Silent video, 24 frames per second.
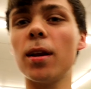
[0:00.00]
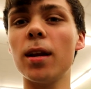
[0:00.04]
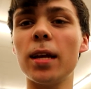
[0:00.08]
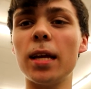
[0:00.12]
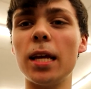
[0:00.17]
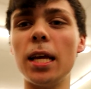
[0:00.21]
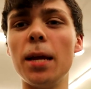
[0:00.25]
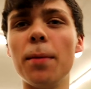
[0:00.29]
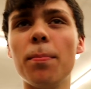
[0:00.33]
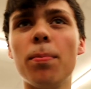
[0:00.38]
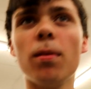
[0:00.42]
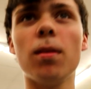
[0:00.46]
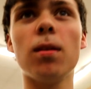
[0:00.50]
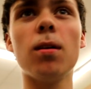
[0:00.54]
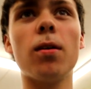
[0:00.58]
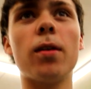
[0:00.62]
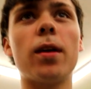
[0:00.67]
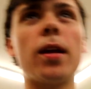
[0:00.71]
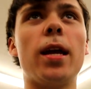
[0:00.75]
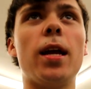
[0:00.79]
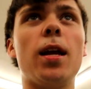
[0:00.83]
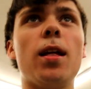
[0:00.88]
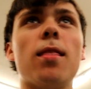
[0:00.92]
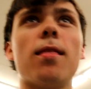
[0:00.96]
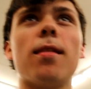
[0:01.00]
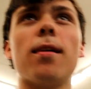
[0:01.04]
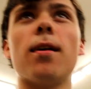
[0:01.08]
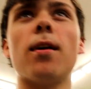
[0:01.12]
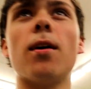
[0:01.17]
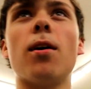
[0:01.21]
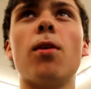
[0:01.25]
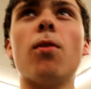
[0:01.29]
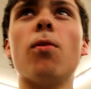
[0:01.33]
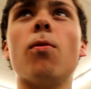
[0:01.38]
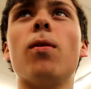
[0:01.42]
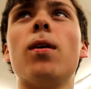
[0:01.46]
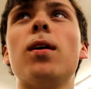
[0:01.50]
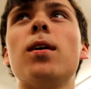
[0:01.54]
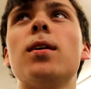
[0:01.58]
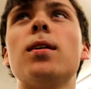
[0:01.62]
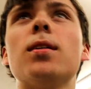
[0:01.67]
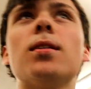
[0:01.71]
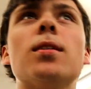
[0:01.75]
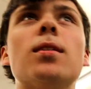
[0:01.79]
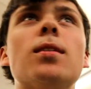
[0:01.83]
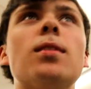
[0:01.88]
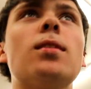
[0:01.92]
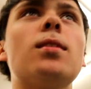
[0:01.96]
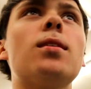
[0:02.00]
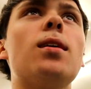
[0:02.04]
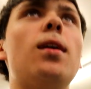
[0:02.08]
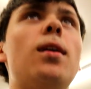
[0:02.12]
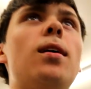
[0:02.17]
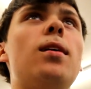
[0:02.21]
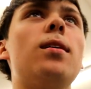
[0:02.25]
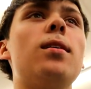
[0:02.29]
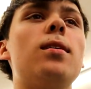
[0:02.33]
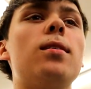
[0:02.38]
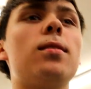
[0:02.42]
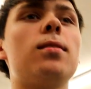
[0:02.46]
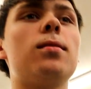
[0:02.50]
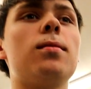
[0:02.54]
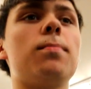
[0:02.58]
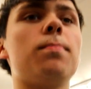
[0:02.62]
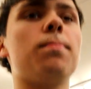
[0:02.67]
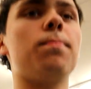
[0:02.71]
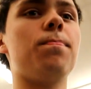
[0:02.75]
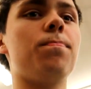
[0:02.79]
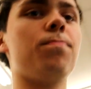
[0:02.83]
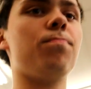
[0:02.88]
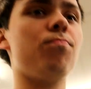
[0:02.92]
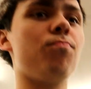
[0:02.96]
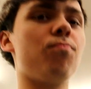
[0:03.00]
gonna keep looking though. Um,